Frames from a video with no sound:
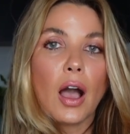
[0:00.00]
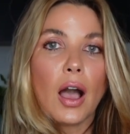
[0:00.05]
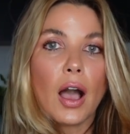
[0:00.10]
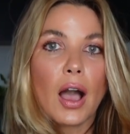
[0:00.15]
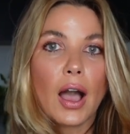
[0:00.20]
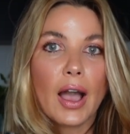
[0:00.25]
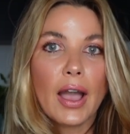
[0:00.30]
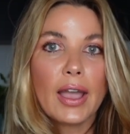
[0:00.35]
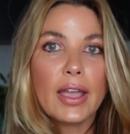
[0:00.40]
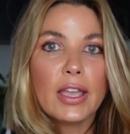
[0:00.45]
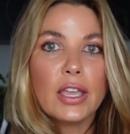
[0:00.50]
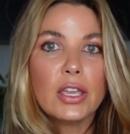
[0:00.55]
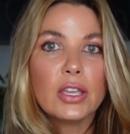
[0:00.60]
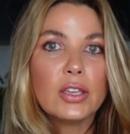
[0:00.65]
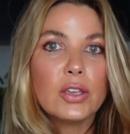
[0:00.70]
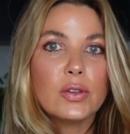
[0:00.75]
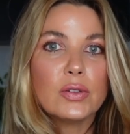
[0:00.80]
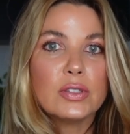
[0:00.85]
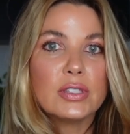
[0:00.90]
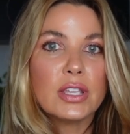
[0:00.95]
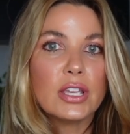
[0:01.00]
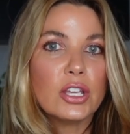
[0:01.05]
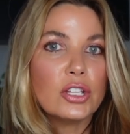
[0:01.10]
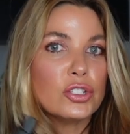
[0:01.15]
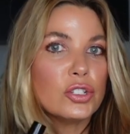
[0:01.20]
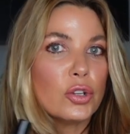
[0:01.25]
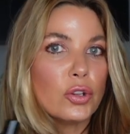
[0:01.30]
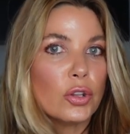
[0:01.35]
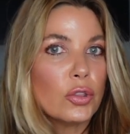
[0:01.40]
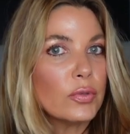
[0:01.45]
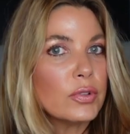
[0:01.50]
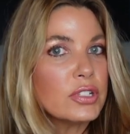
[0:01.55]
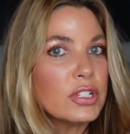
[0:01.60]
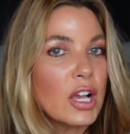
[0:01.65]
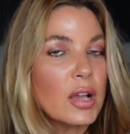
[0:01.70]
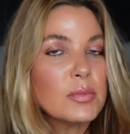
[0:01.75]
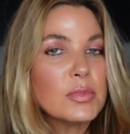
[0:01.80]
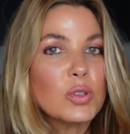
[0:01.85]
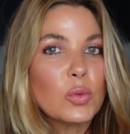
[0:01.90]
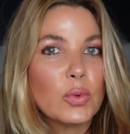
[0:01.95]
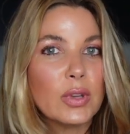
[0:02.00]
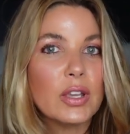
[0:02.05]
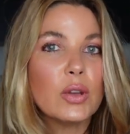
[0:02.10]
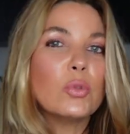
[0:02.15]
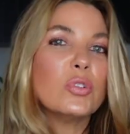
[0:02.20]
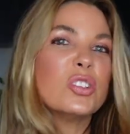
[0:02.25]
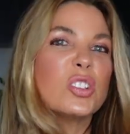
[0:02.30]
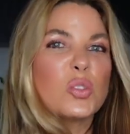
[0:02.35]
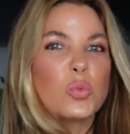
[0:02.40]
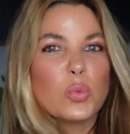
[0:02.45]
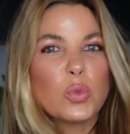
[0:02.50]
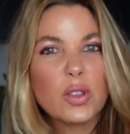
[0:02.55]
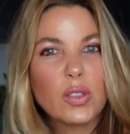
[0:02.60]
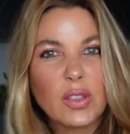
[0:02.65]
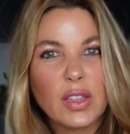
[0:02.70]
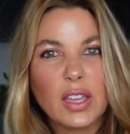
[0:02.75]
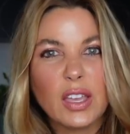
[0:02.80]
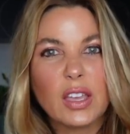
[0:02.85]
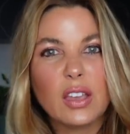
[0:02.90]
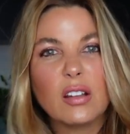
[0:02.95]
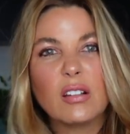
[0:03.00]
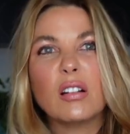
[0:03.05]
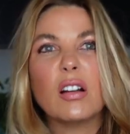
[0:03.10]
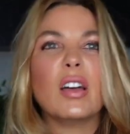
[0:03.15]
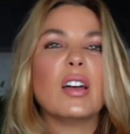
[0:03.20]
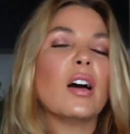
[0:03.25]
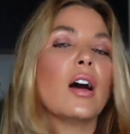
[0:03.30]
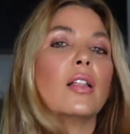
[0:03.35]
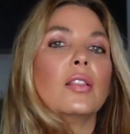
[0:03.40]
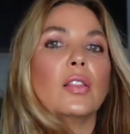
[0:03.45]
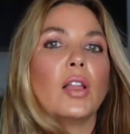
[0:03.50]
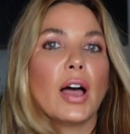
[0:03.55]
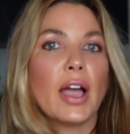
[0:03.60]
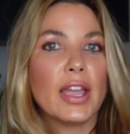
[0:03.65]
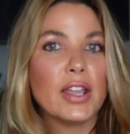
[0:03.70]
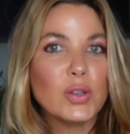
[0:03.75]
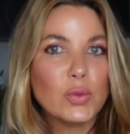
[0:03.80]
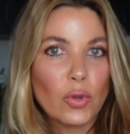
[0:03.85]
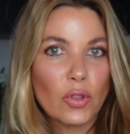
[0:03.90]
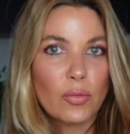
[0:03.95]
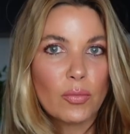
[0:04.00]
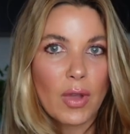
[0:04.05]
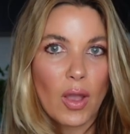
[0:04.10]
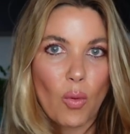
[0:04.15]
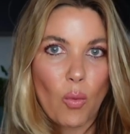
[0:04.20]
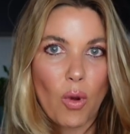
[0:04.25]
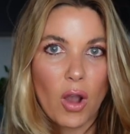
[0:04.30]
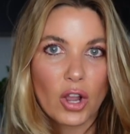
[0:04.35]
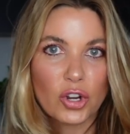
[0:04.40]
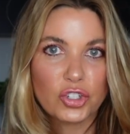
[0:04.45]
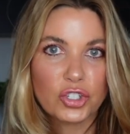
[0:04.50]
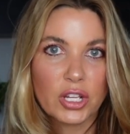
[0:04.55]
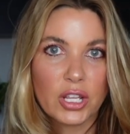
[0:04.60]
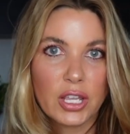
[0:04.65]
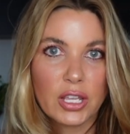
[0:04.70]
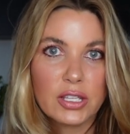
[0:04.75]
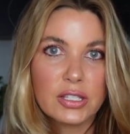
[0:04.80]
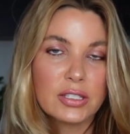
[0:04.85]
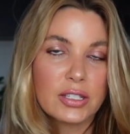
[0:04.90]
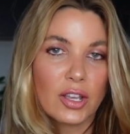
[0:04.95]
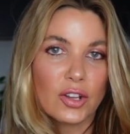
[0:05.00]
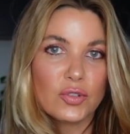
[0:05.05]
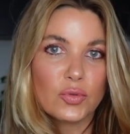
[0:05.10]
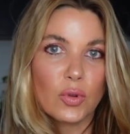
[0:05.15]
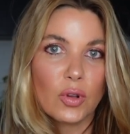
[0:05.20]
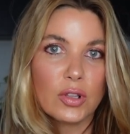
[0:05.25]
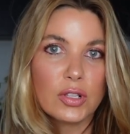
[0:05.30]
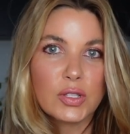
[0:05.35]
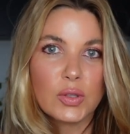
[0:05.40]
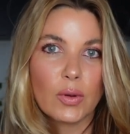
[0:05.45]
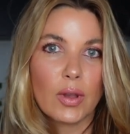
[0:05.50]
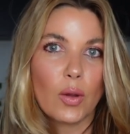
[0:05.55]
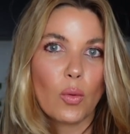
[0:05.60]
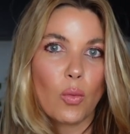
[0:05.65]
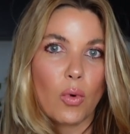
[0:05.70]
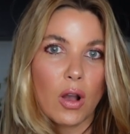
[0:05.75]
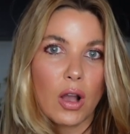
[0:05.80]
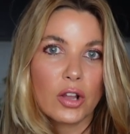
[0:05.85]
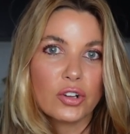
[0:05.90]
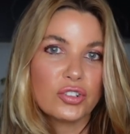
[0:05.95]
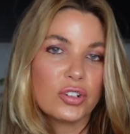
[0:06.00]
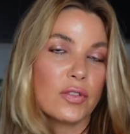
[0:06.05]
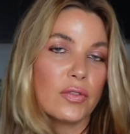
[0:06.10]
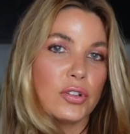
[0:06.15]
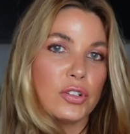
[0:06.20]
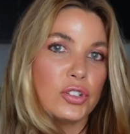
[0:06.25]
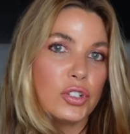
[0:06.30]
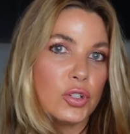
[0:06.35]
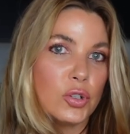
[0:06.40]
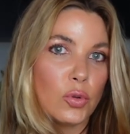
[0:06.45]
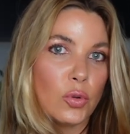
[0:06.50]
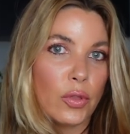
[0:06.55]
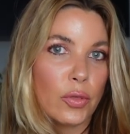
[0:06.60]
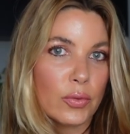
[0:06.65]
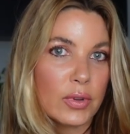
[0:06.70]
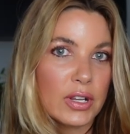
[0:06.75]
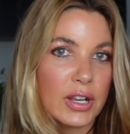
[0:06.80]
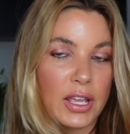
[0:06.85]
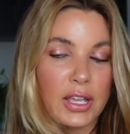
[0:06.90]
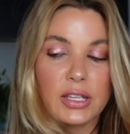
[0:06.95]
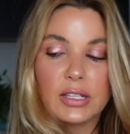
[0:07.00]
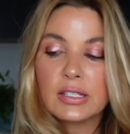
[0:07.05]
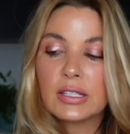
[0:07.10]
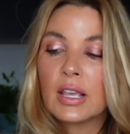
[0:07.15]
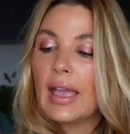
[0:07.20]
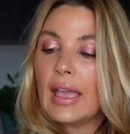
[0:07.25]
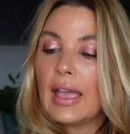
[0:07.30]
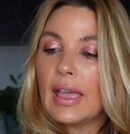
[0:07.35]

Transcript: I use it two to three times a week, which is really aligned with my washing schedule. So I wash every two or three days.